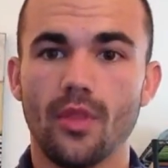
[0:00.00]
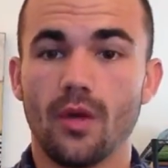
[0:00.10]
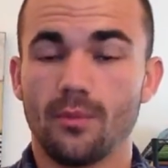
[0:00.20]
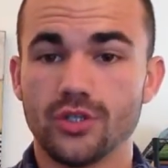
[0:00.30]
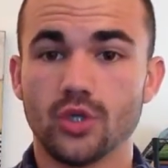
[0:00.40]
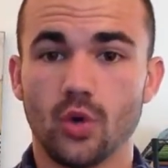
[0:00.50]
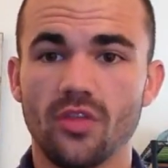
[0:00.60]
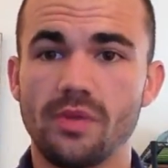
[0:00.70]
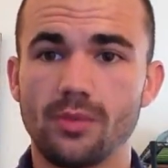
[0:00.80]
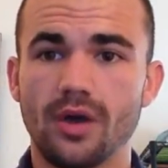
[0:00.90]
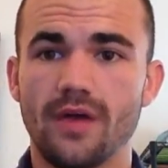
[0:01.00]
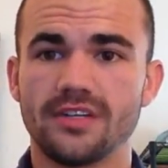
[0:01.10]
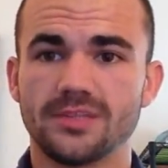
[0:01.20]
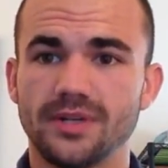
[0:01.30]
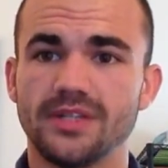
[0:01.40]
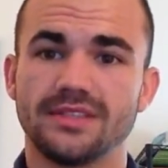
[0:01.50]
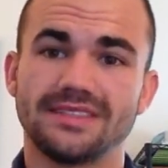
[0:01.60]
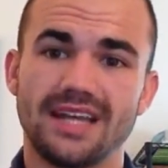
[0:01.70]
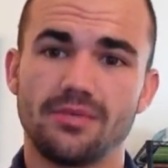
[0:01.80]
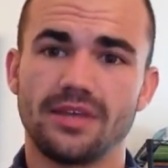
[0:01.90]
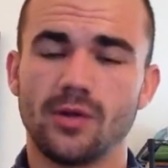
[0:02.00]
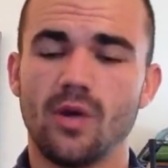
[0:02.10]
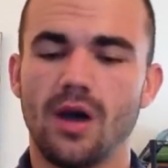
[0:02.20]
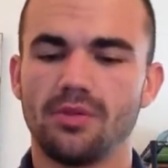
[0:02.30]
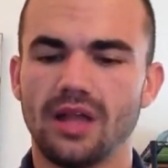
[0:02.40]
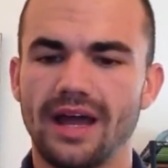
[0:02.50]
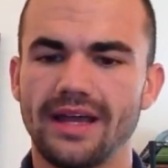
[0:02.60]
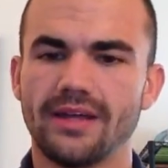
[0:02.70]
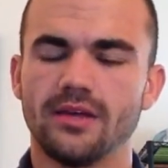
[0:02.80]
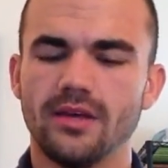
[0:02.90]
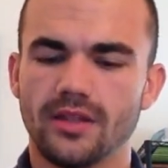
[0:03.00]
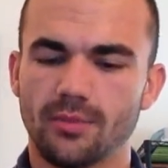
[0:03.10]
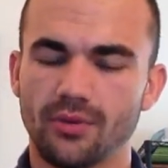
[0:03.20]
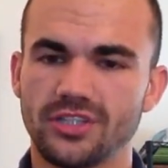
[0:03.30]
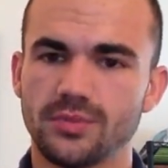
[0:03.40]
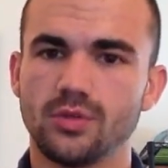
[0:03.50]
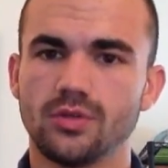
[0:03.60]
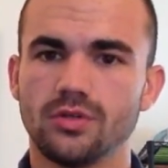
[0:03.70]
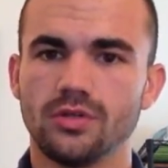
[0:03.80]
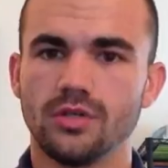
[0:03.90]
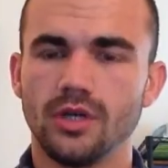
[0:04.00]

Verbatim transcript: a majority of people have experienced the same thing while applying the principle